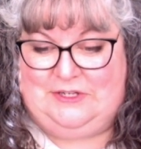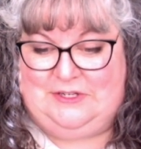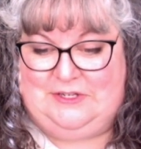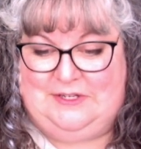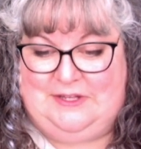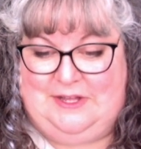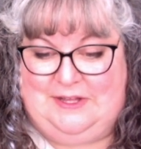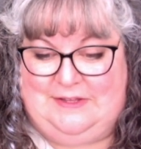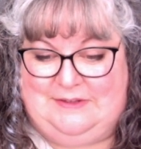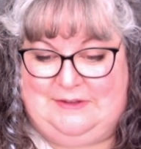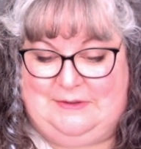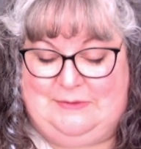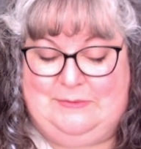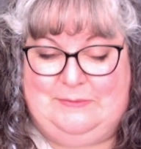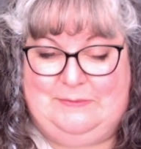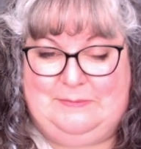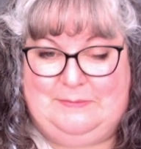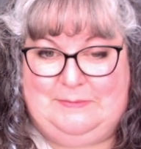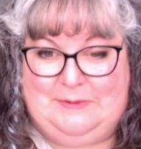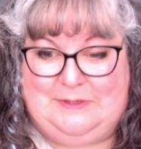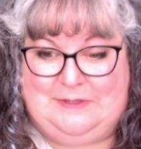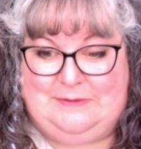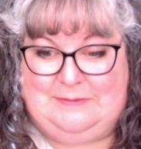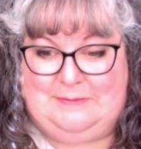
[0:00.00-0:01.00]
I said,
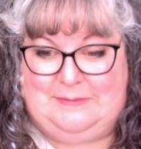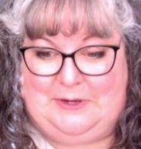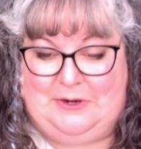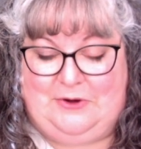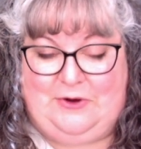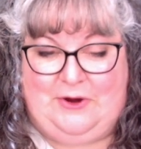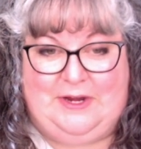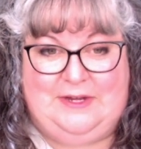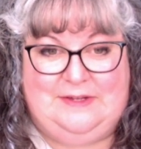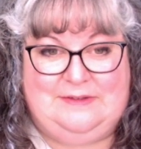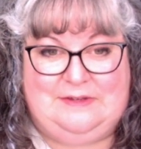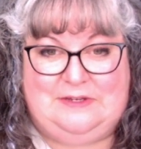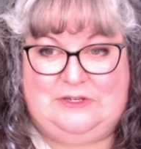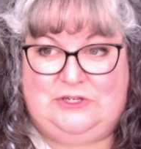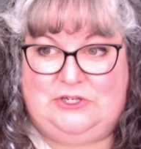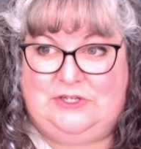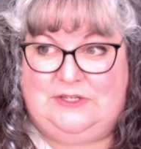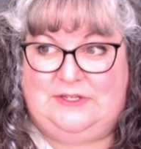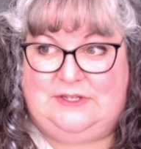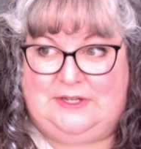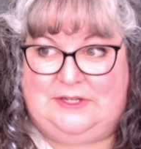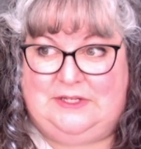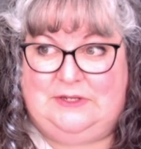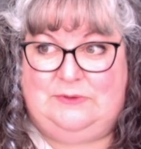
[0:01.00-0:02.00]
it must have been crazy. She
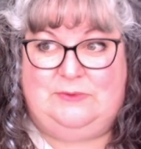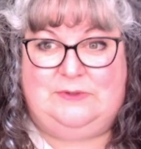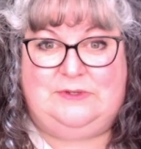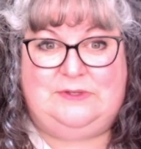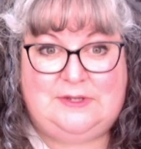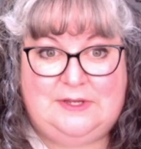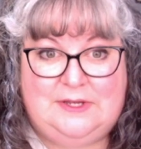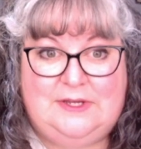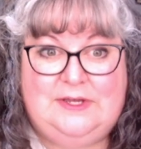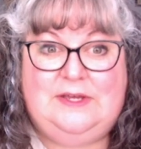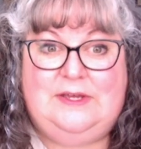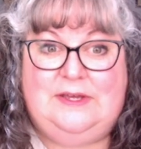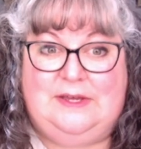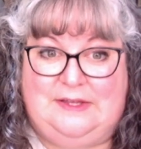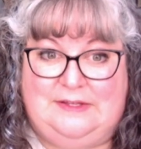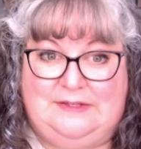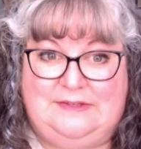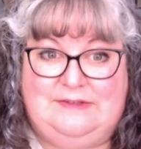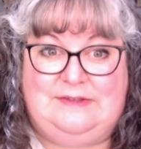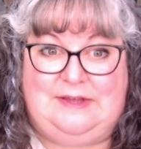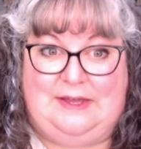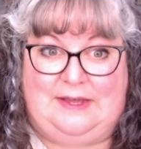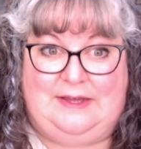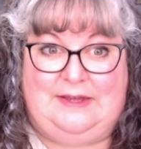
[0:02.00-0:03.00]
said, it was
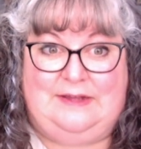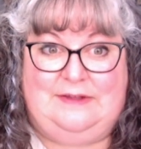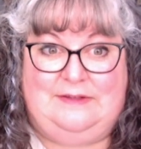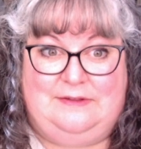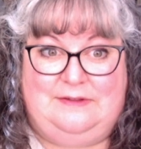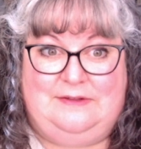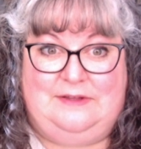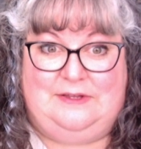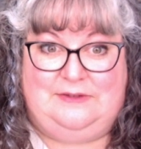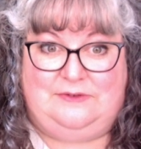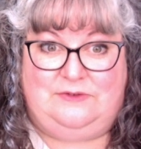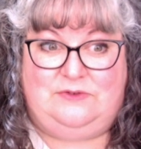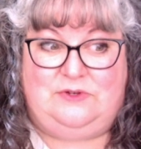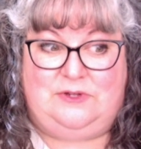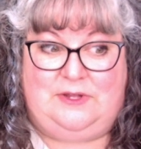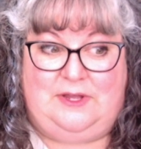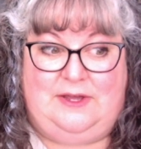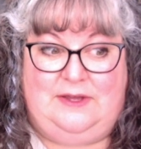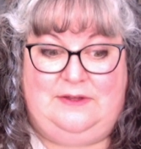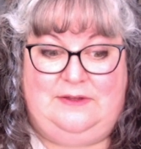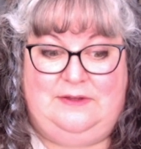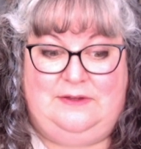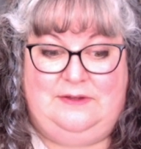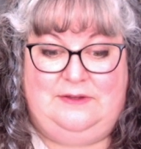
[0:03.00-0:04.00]
insane yesterday.